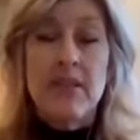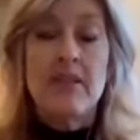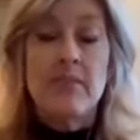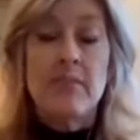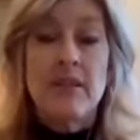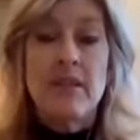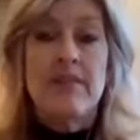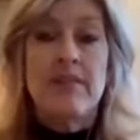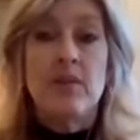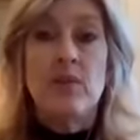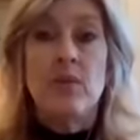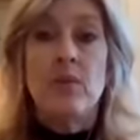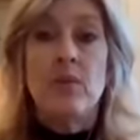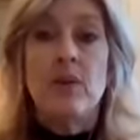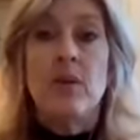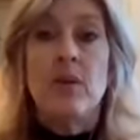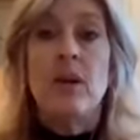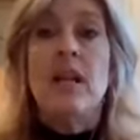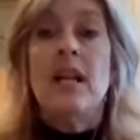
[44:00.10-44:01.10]
pyramid, if you
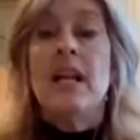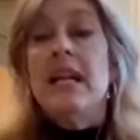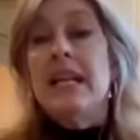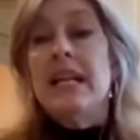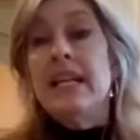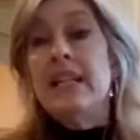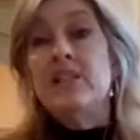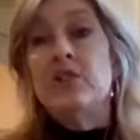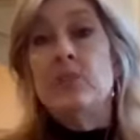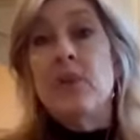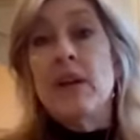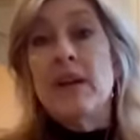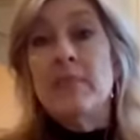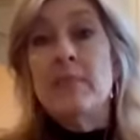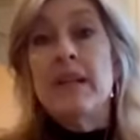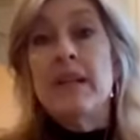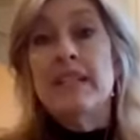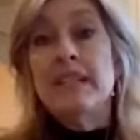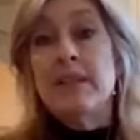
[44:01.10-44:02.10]
will, is red
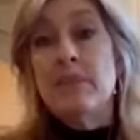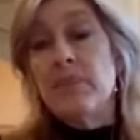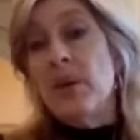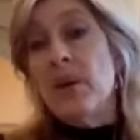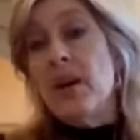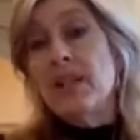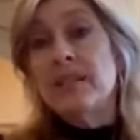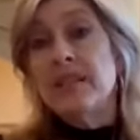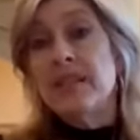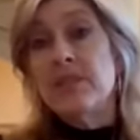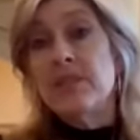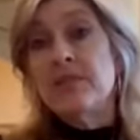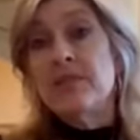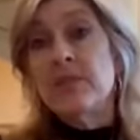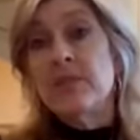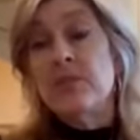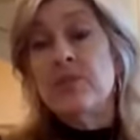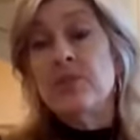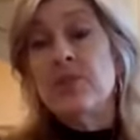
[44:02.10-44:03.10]
meats and processed
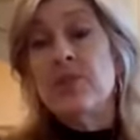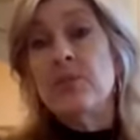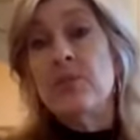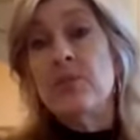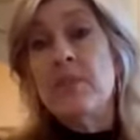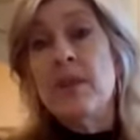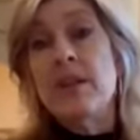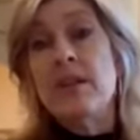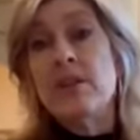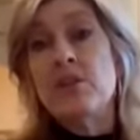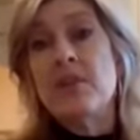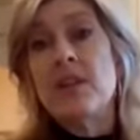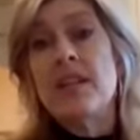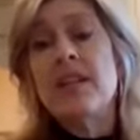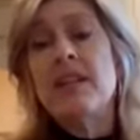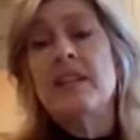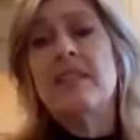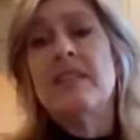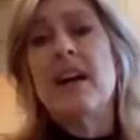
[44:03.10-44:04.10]
foods. So the
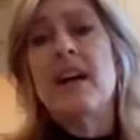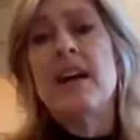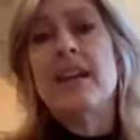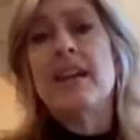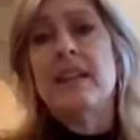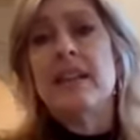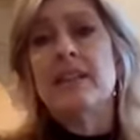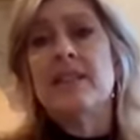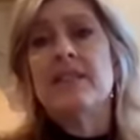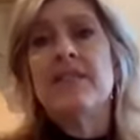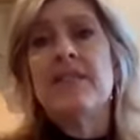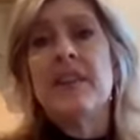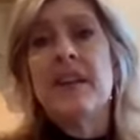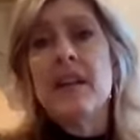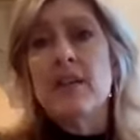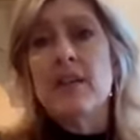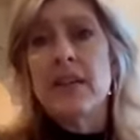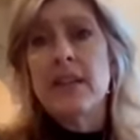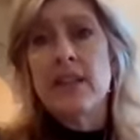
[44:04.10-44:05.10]
Mediterranean diet is
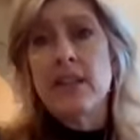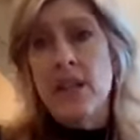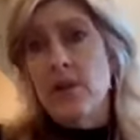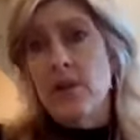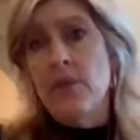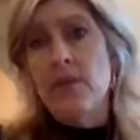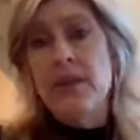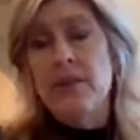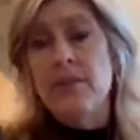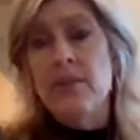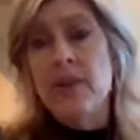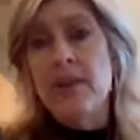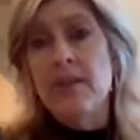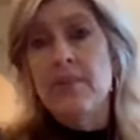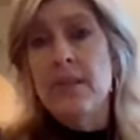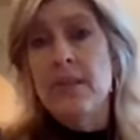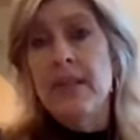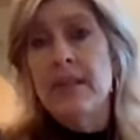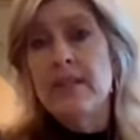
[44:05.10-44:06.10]
very low in
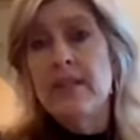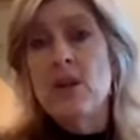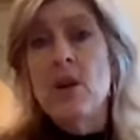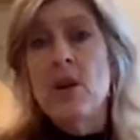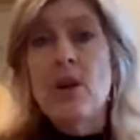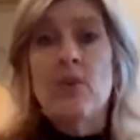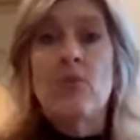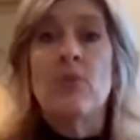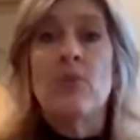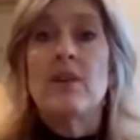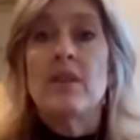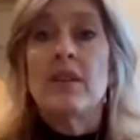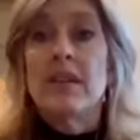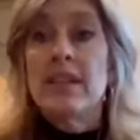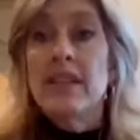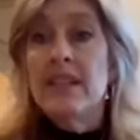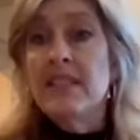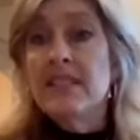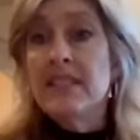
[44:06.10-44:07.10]
red meat, where
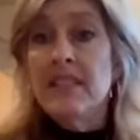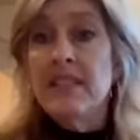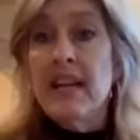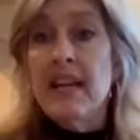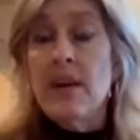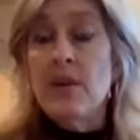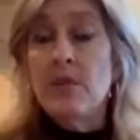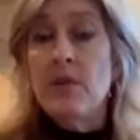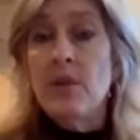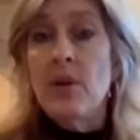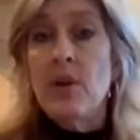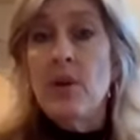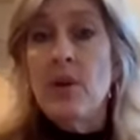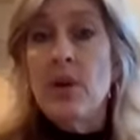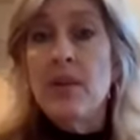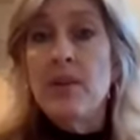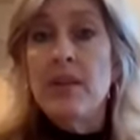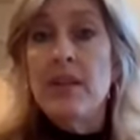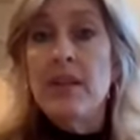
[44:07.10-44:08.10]
it is allowed
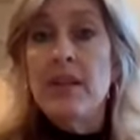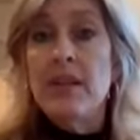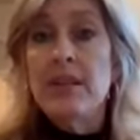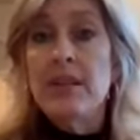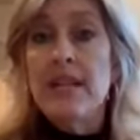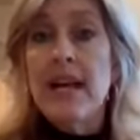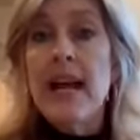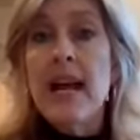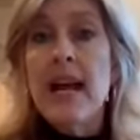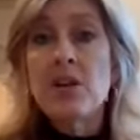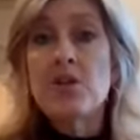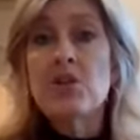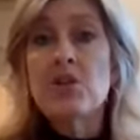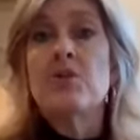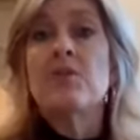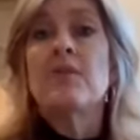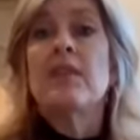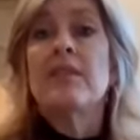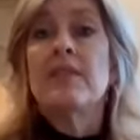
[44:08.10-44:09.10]
on the
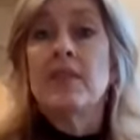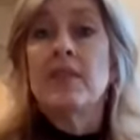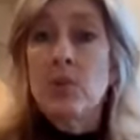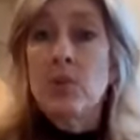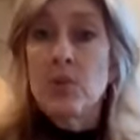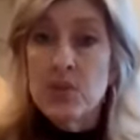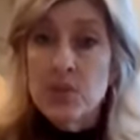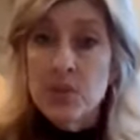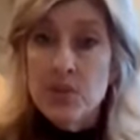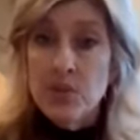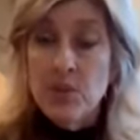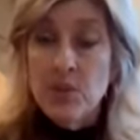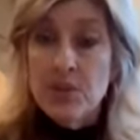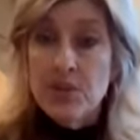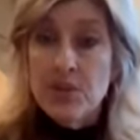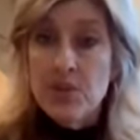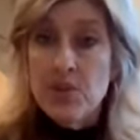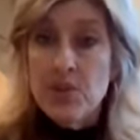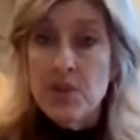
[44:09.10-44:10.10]
DASH. Of course, you
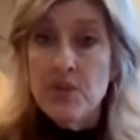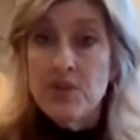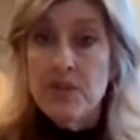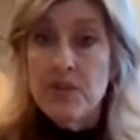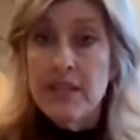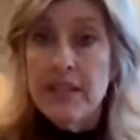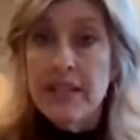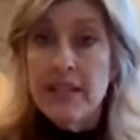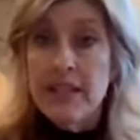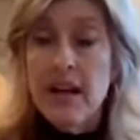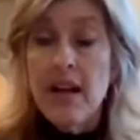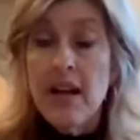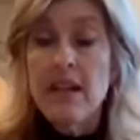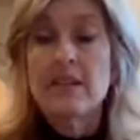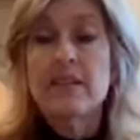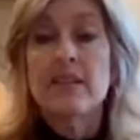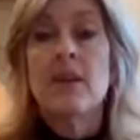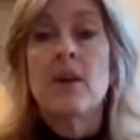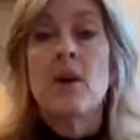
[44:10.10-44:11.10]
want to choose lean
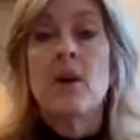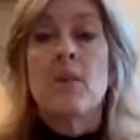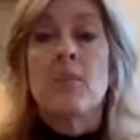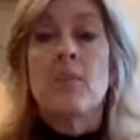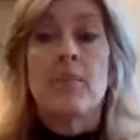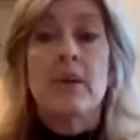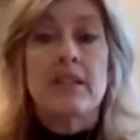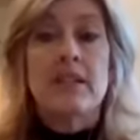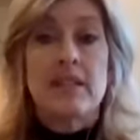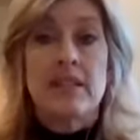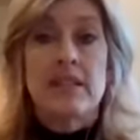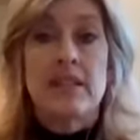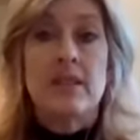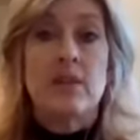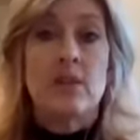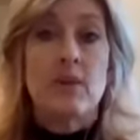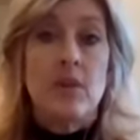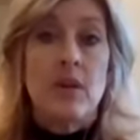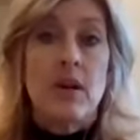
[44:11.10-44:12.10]
cuts, but
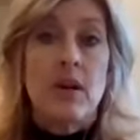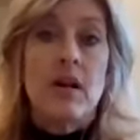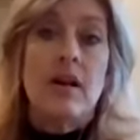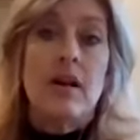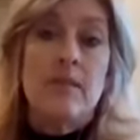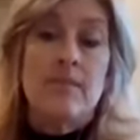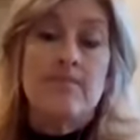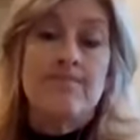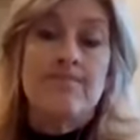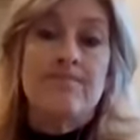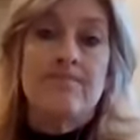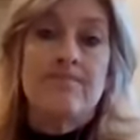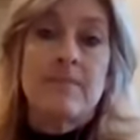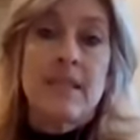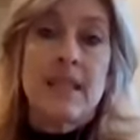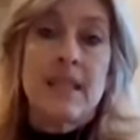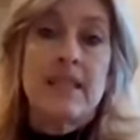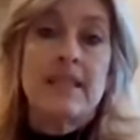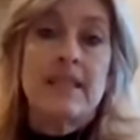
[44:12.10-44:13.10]
still,
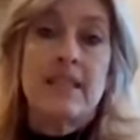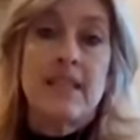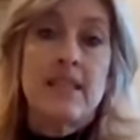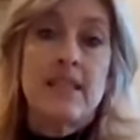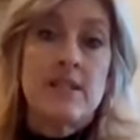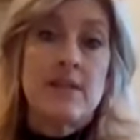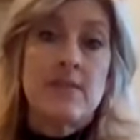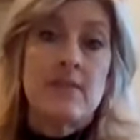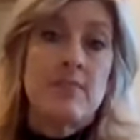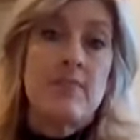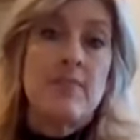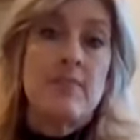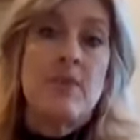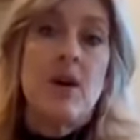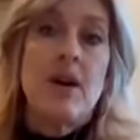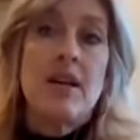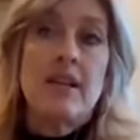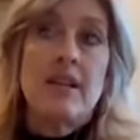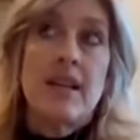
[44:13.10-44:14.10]
it's
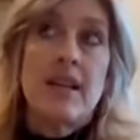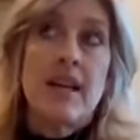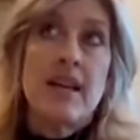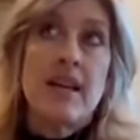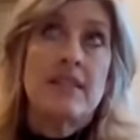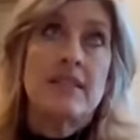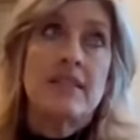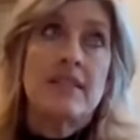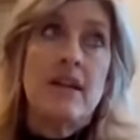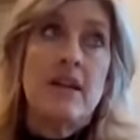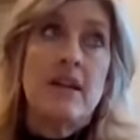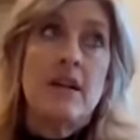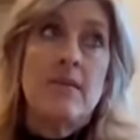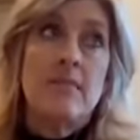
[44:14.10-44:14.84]
not as